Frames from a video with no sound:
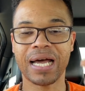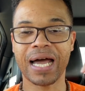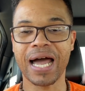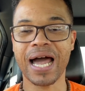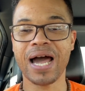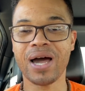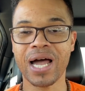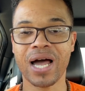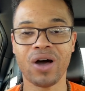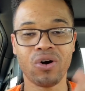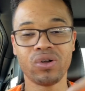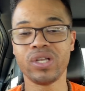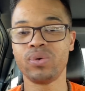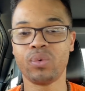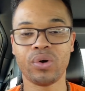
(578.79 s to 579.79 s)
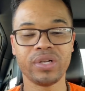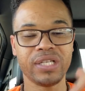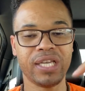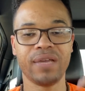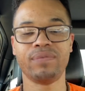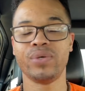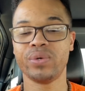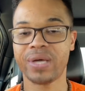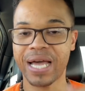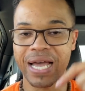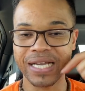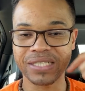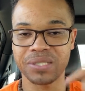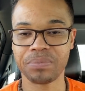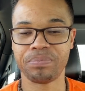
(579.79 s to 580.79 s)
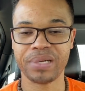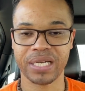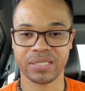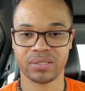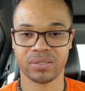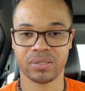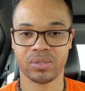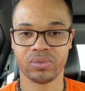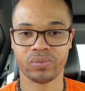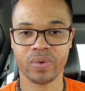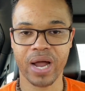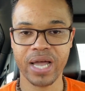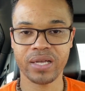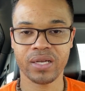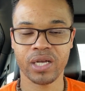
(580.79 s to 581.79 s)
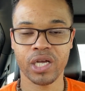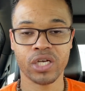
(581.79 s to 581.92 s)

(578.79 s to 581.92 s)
I only want to give you guys the best, right?